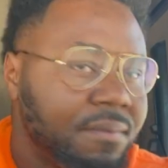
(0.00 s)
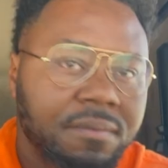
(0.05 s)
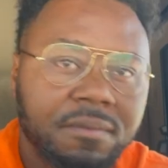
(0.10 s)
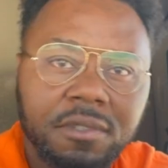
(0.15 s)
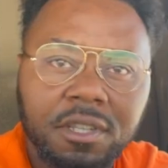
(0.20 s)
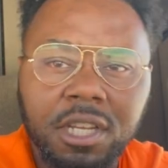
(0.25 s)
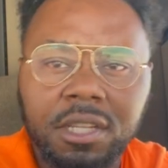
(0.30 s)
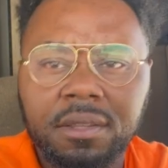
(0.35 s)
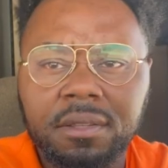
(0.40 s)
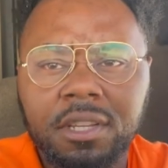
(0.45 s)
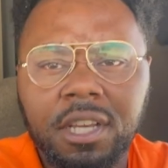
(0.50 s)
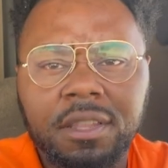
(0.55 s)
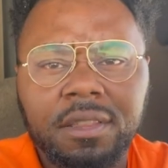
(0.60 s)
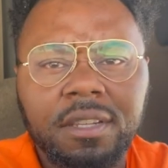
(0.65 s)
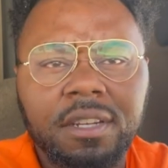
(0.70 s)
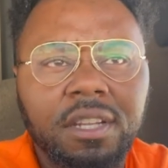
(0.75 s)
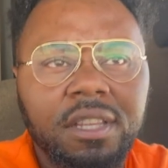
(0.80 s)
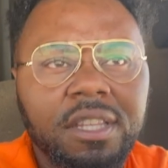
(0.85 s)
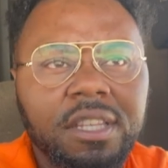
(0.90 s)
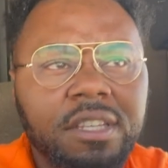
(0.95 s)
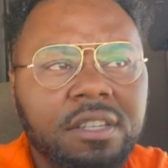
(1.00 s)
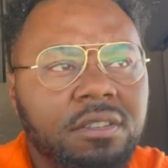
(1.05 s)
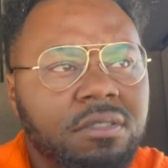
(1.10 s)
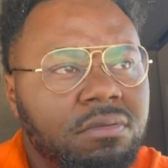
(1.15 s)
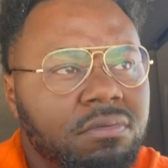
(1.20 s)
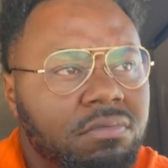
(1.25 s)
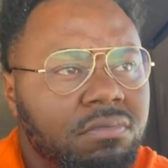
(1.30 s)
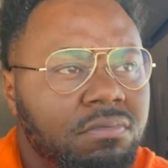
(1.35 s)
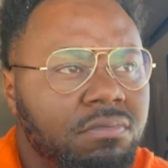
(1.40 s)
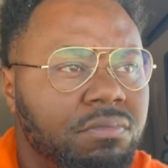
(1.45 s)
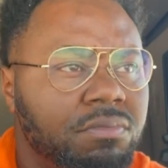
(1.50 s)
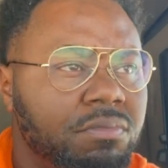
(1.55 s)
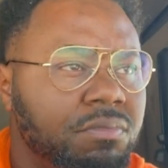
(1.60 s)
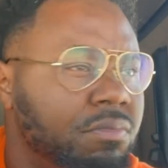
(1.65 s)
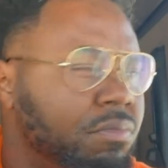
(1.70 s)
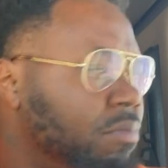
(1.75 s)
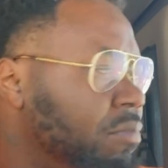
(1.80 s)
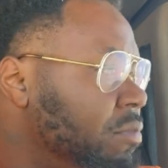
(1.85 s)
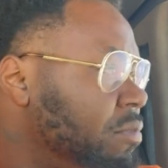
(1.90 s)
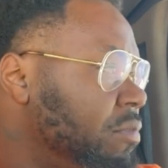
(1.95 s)
Nothing illegal.
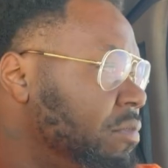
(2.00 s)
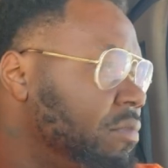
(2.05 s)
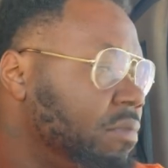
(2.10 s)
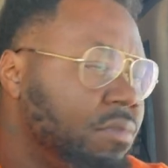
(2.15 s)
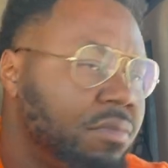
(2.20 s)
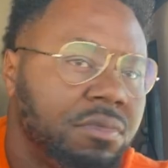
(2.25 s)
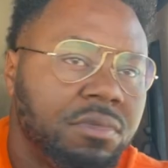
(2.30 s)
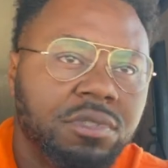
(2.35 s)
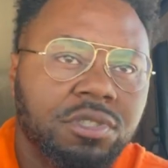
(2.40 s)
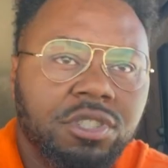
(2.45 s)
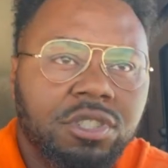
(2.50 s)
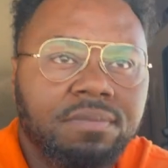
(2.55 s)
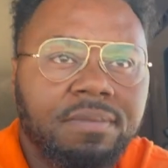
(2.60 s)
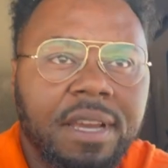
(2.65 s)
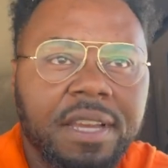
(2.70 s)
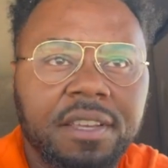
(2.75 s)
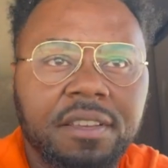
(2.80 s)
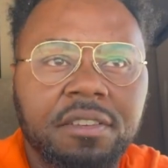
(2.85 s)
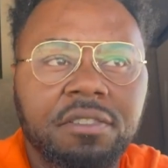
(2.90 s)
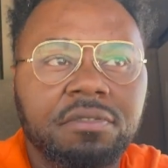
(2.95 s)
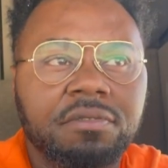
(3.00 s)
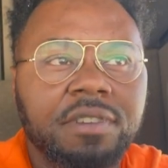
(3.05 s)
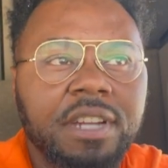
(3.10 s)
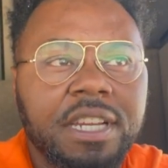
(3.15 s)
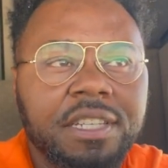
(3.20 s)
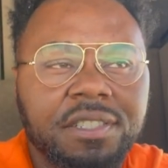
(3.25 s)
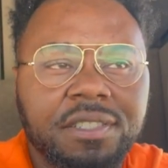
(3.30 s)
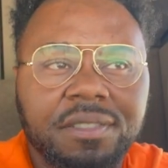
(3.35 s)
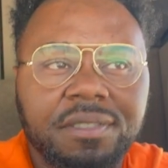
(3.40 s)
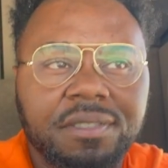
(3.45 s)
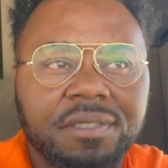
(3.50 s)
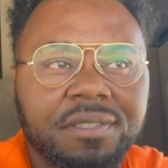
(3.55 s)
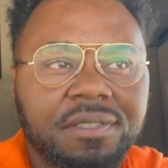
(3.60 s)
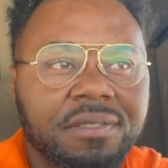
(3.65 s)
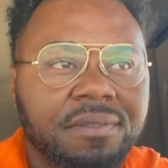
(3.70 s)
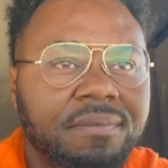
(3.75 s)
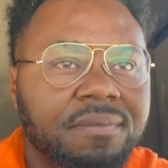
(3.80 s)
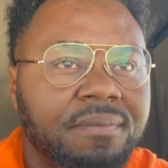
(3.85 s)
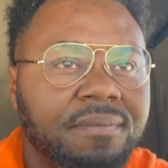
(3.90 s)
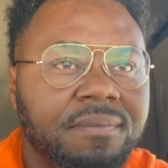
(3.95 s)
Just making corrections.
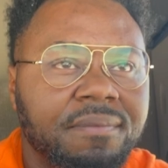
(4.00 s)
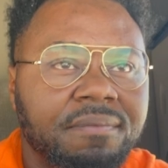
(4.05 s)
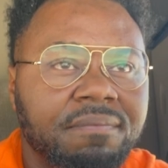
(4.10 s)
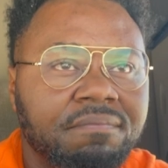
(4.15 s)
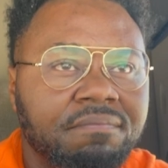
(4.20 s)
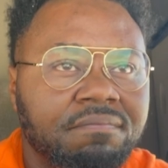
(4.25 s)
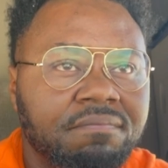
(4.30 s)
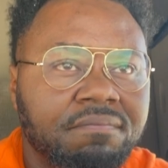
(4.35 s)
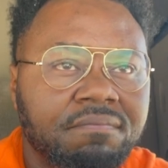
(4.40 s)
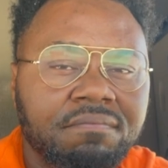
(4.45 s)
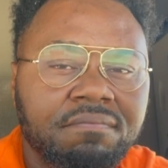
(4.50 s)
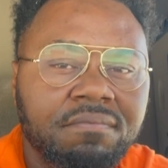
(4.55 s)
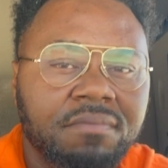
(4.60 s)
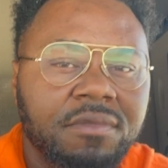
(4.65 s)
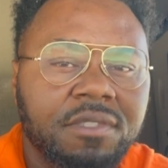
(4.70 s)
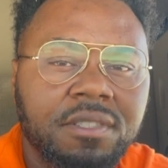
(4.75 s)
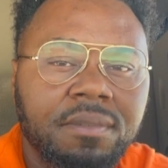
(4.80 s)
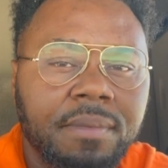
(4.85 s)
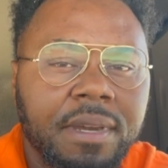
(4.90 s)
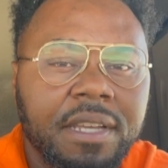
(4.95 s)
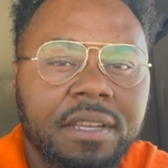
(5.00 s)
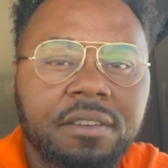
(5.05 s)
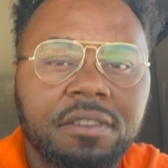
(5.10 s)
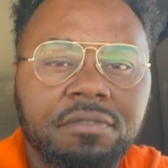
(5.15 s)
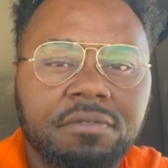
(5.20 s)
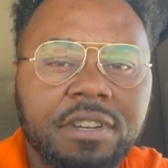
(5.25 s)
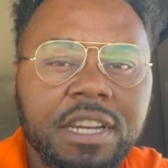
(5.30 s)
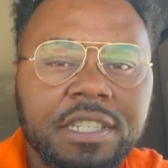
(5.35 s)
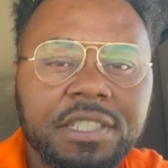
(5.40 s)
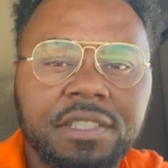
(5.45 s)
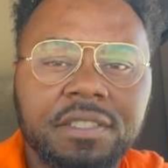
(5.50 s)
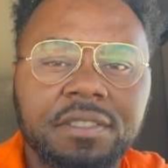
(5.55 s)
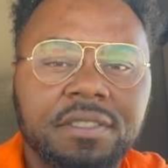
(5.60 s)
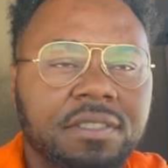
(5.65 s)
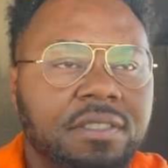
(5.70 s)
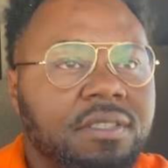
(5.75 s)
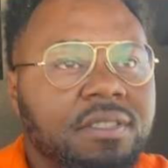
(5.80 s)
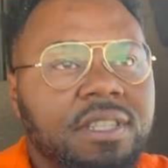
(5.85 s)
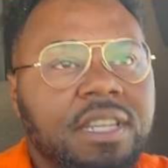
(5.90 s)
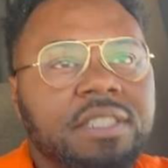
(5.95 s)
Making
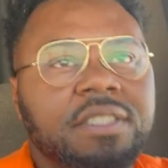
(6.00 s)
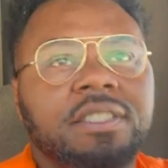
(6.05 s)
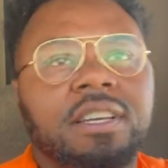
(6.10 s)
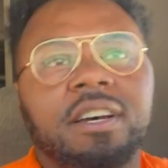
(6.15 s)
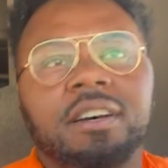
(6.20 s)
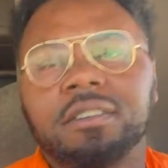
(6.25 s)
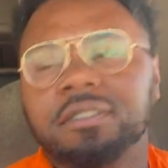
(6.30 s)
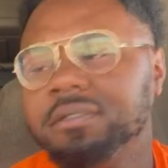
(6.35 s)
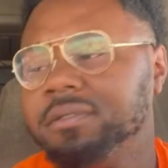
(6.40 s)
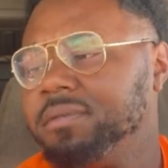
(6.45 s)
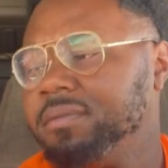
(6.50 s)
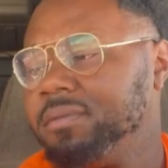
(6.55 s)
corrections. That's all.